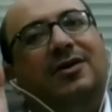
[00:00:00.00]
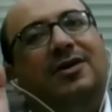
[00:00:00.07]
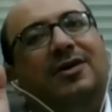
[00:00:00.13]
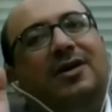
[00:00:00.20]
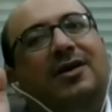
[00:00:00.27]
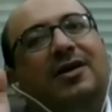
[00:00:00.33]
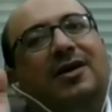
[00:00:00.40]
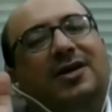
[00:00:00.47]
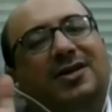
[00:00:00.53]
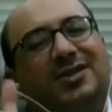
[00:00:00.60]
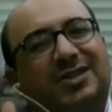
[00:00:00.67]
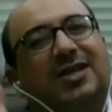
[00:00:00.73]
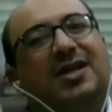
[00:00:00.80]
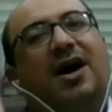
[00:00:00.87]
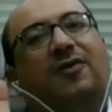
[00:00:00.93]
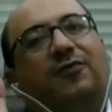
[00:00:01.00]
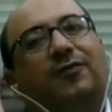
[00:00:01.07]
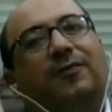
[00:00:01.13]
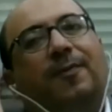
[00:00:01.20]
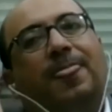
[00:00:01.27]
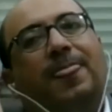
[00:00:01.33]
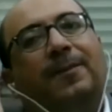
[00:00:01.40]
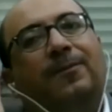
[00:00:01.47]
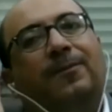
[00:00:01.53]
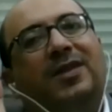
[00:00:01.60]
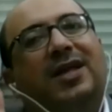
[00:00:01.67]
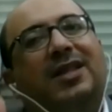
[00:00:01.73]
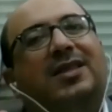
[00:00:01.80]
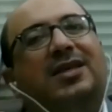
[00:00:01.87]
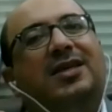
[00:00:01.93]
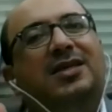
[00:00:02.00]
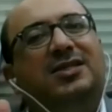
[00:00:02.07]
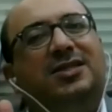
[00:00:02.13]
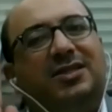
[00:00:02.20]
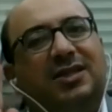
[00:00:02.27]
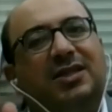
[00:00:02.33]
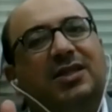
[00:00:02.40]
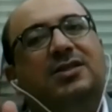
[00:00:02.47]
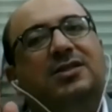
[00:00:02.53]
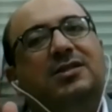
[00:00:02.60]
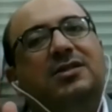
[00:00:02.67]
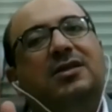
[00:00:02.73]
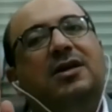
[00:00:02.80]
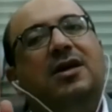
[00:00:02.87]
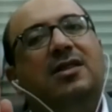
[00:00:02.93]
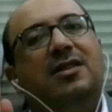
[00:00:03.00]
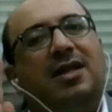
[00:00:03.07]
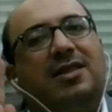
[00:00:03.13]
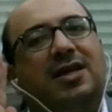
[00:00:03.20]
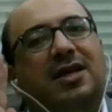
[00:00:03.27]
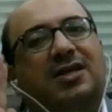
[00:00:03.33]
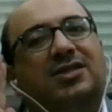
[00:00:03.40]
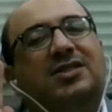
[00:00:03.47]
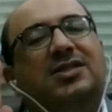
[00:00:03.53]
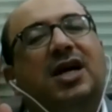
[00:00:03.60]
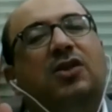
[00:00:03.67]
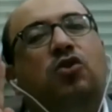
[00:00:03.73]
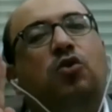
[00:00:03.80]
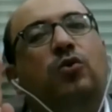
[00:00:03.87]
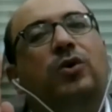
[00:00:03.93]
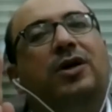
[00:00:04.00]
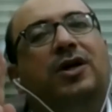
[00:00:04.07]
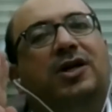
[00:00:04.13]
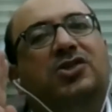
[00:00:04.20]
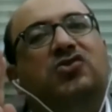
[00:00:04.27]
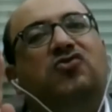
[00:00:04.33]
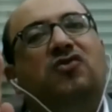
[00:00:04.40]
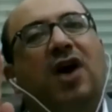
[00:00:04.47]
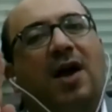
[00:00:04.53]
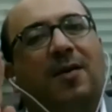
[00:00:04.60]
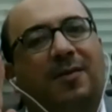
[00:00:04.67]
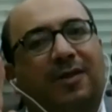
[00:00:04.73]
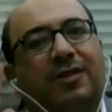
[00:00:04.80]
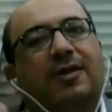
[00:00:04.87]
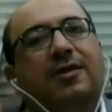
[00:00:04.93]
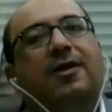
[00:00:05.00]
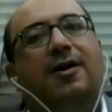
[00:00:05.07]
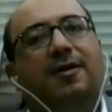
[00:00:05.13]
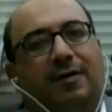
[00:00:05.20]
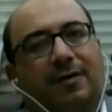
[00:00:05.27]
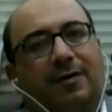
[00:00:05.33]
It's enough that he sees that he is not doing his crime in the dark.